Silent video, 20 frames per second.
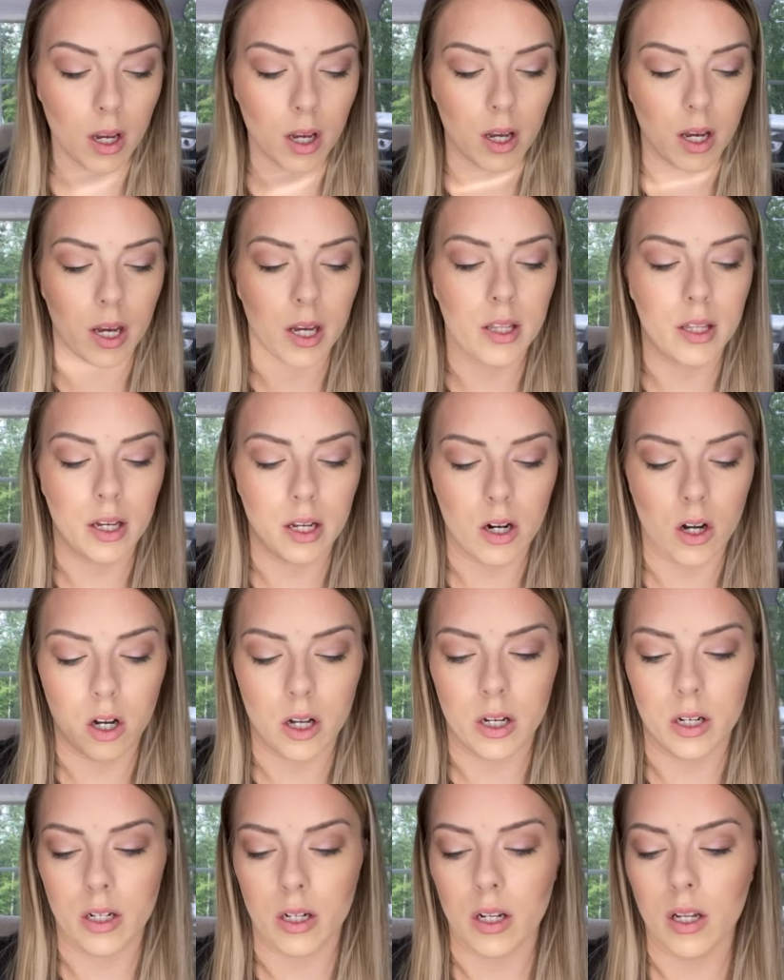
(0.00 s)
And then
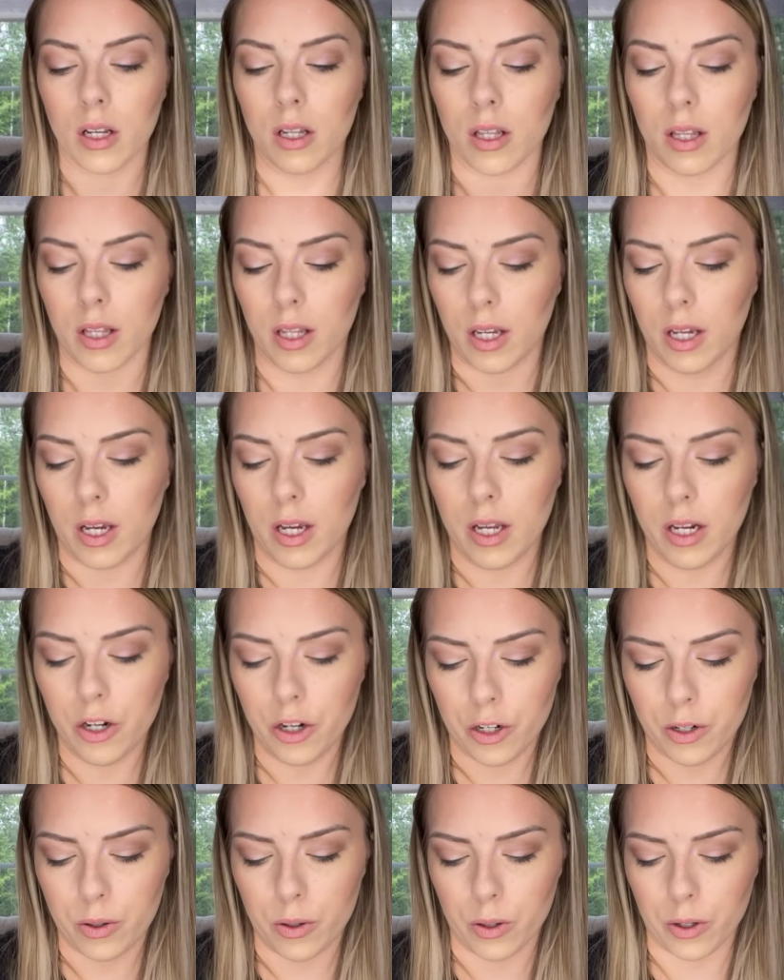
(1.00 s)
on the
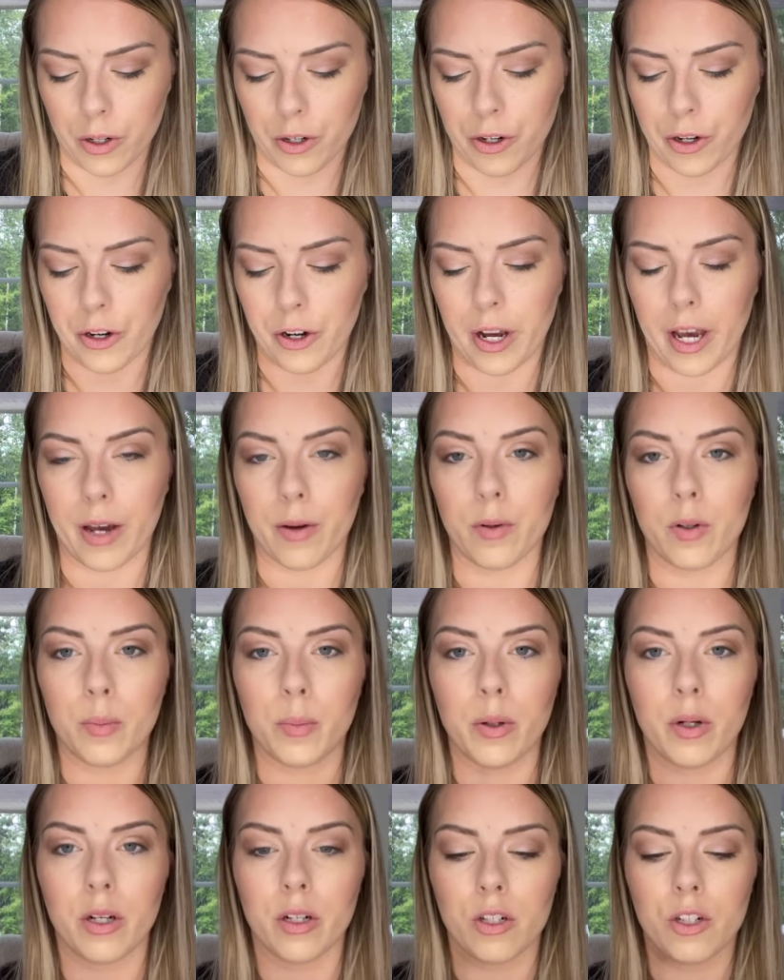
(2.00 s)
inner corner, I would
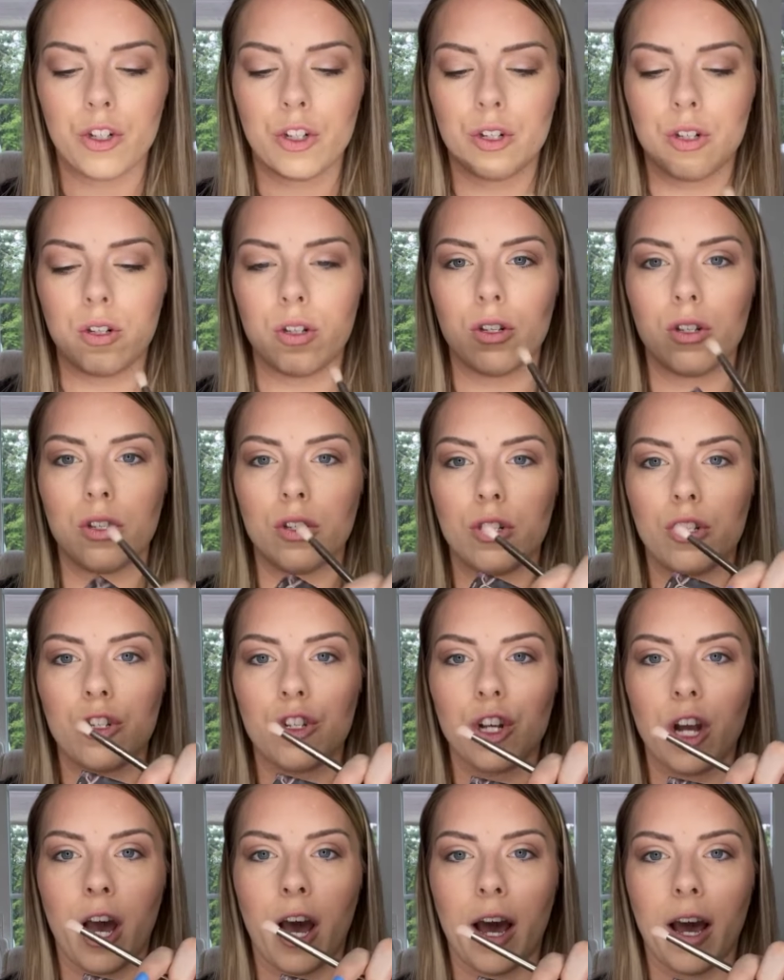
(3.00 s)
put
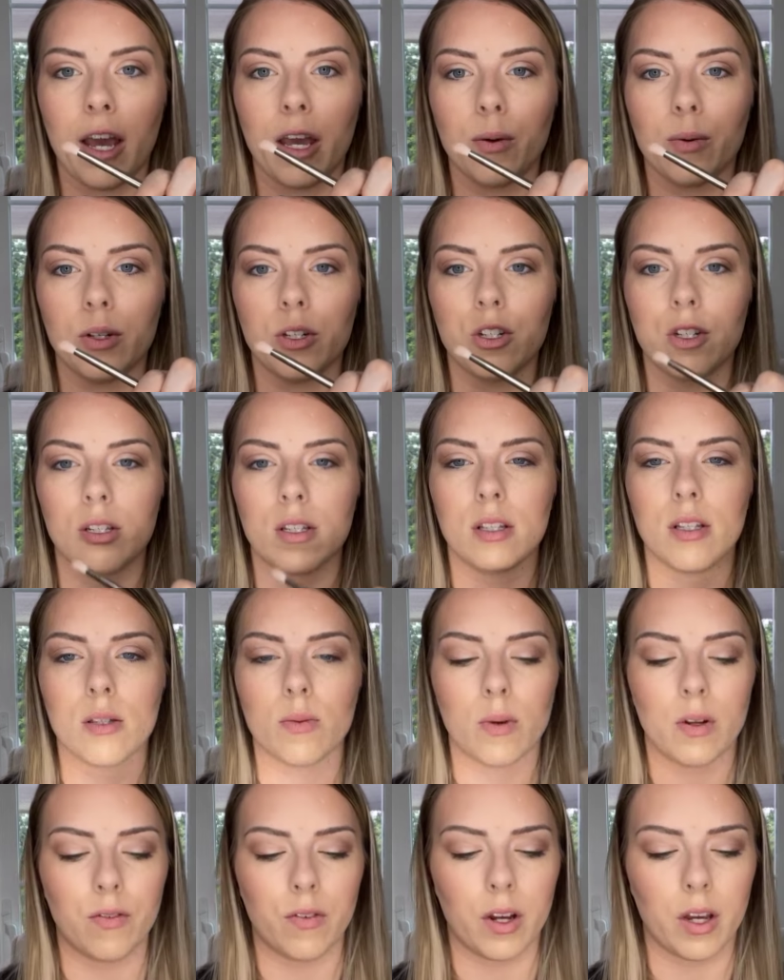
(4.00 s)
chai, which is this
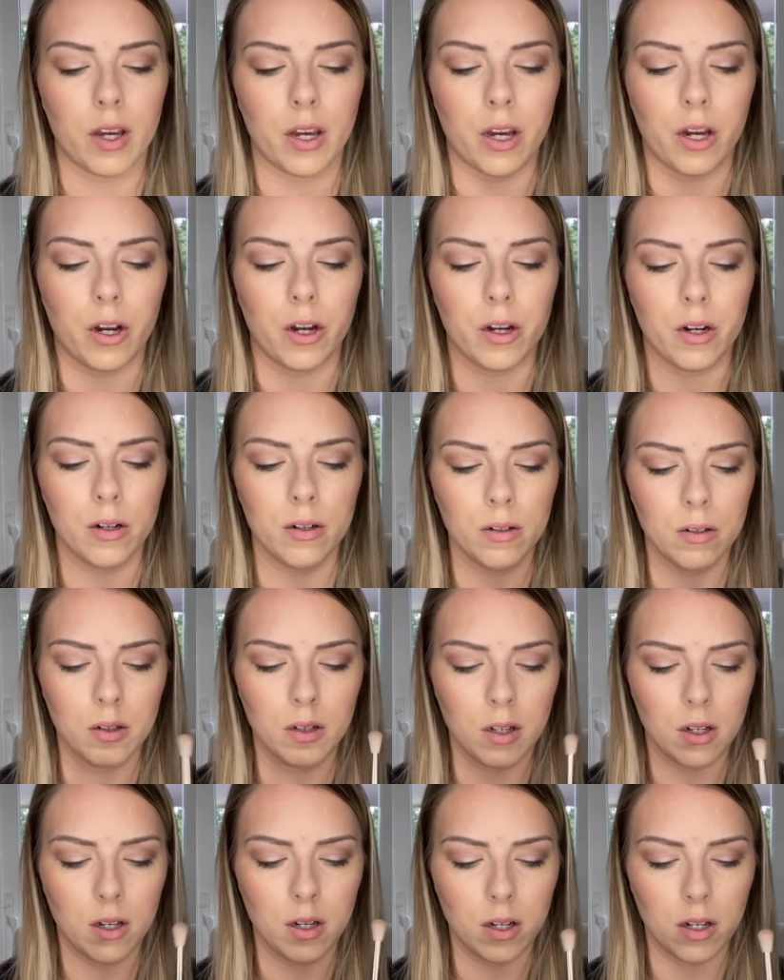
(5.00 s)
one right here.
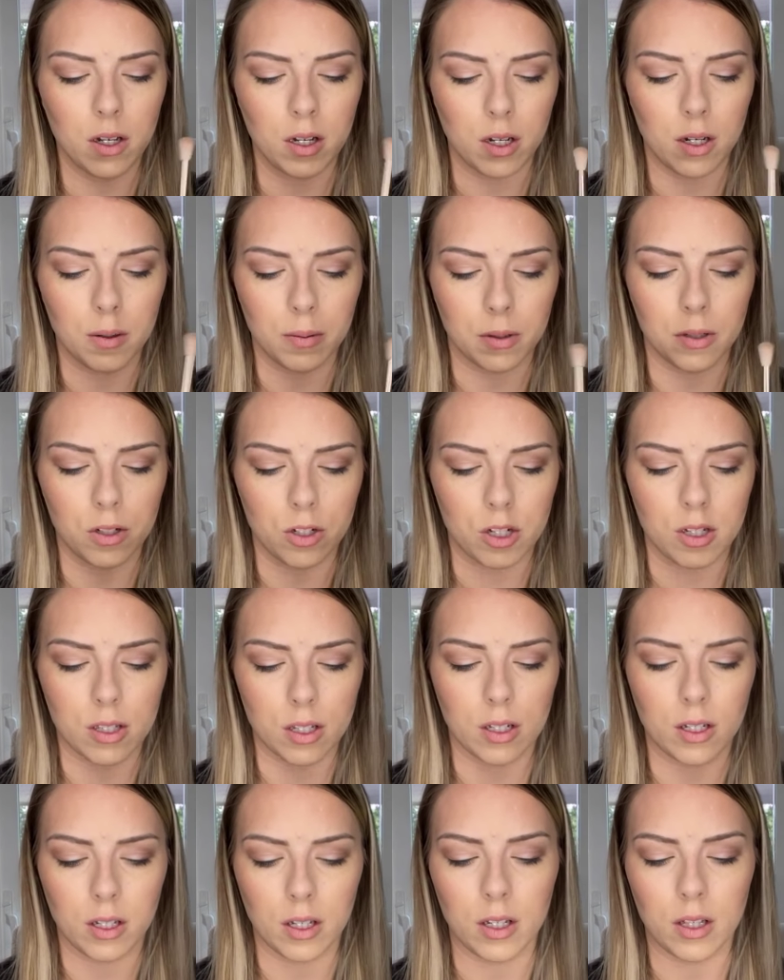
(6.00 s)
I'm gonna just
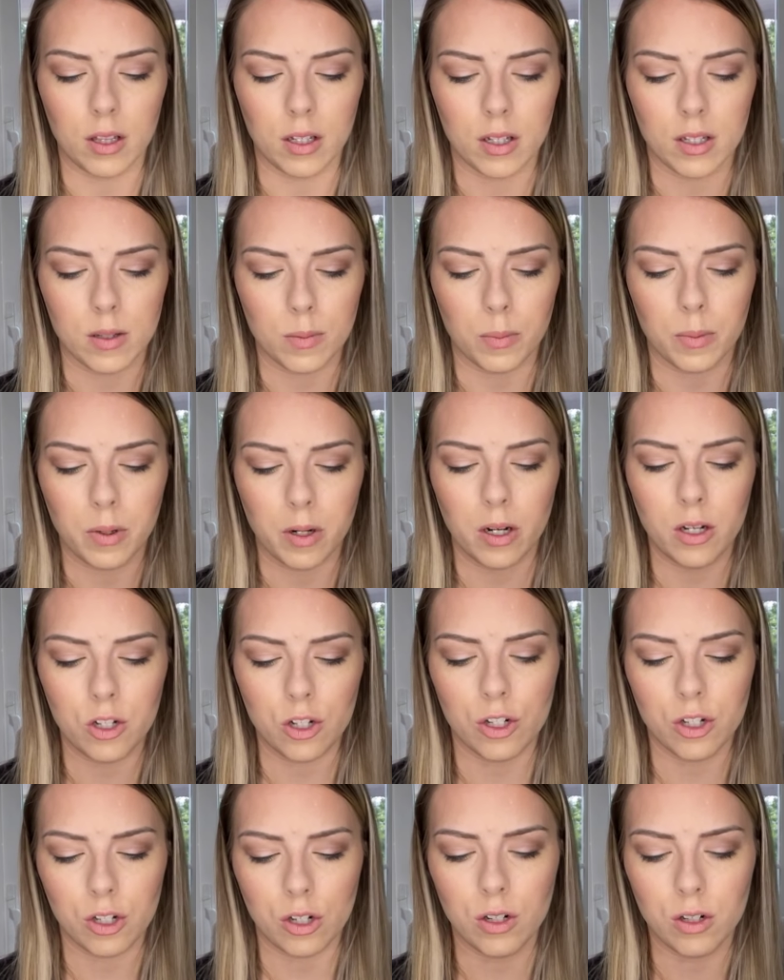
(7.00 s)
clean this
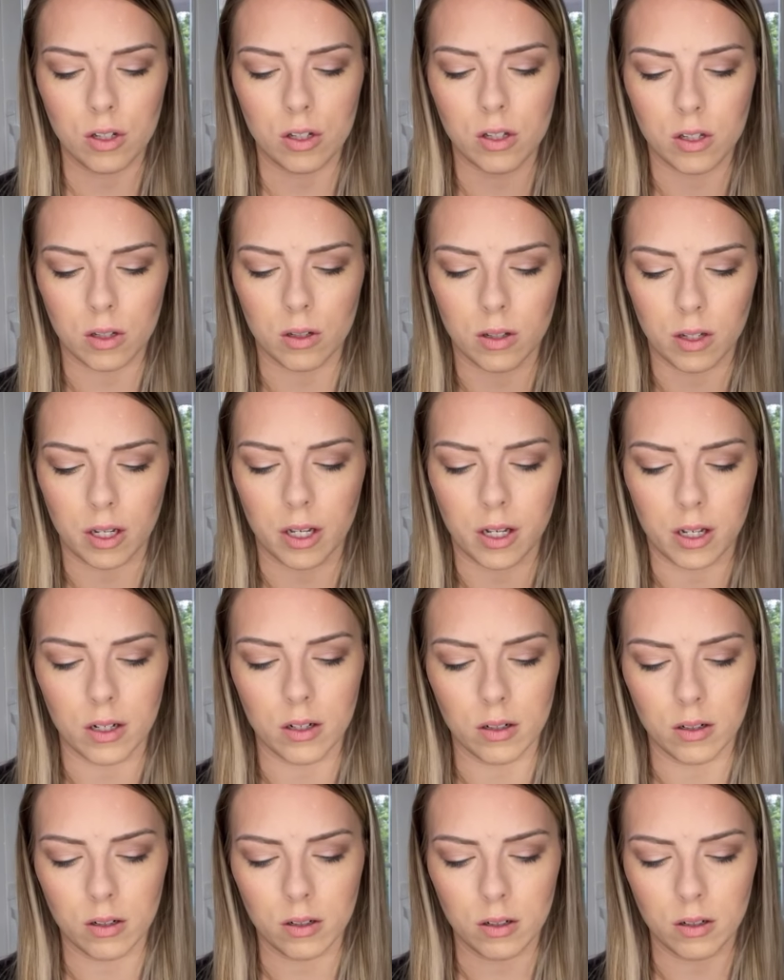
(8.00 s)
brush so that
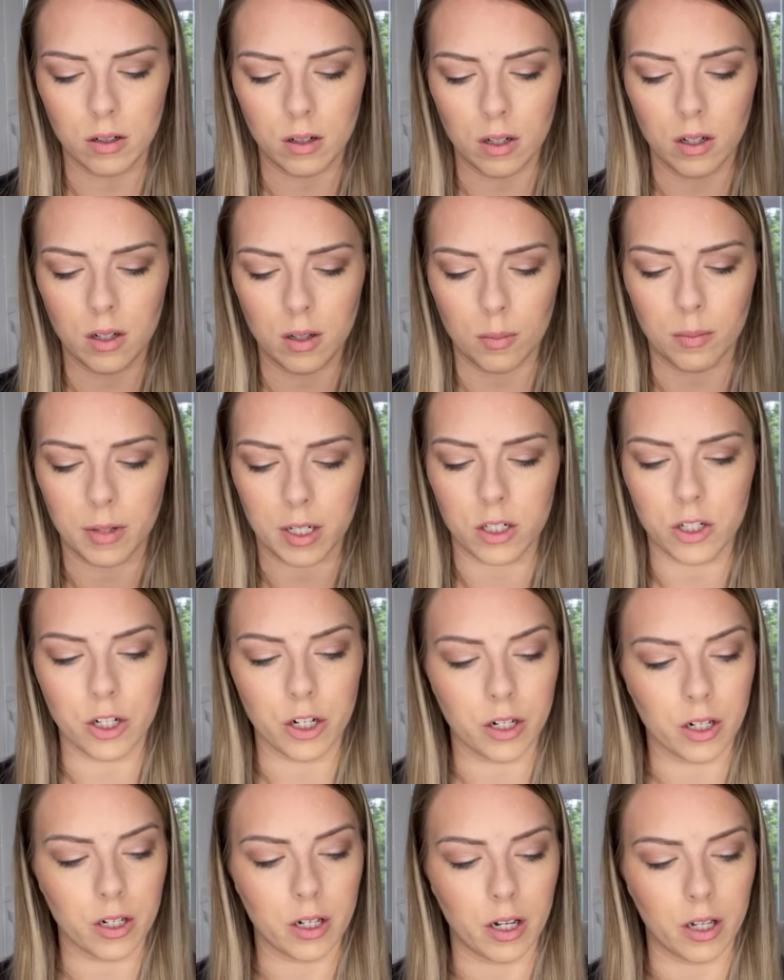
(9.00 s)
my
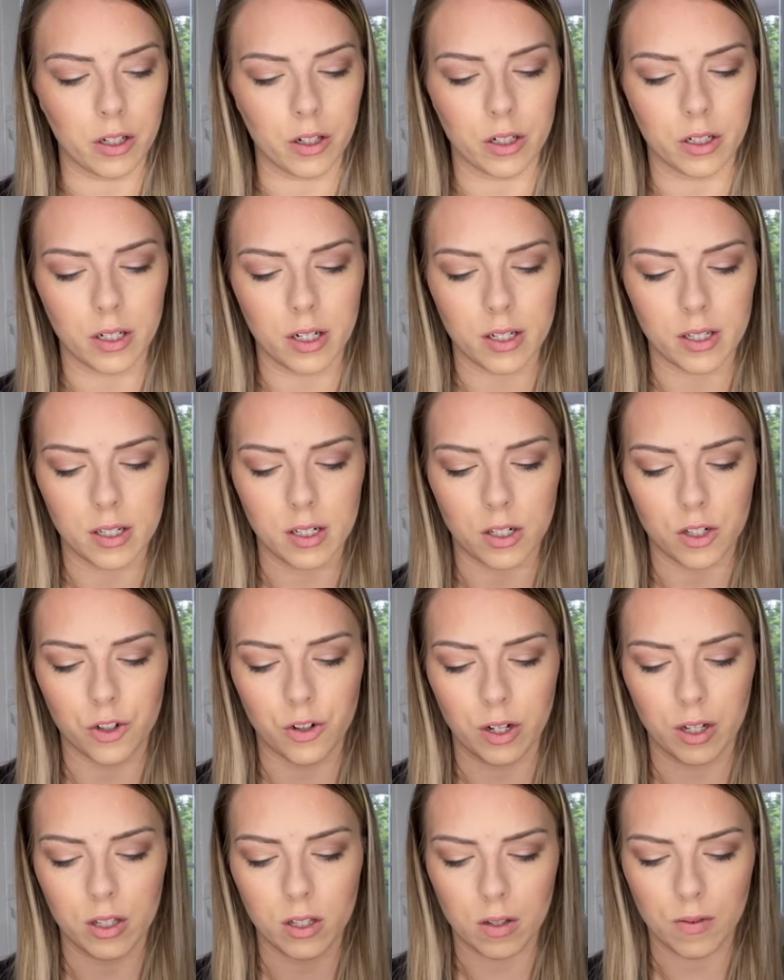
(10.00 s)
dark color doesn't
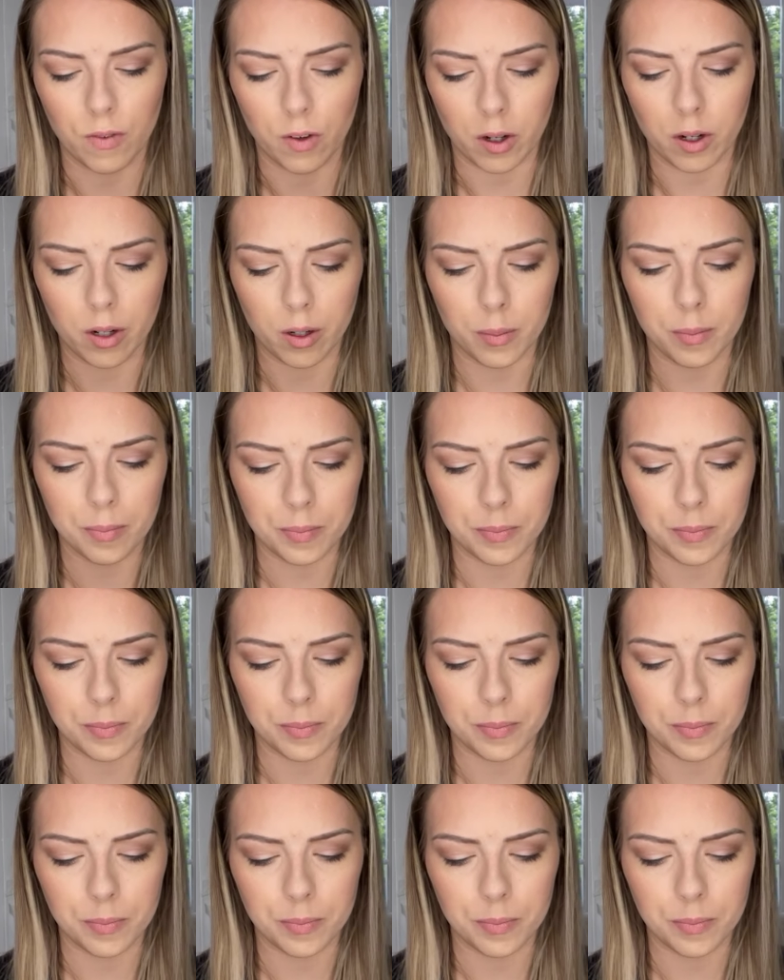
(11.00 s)
transfer.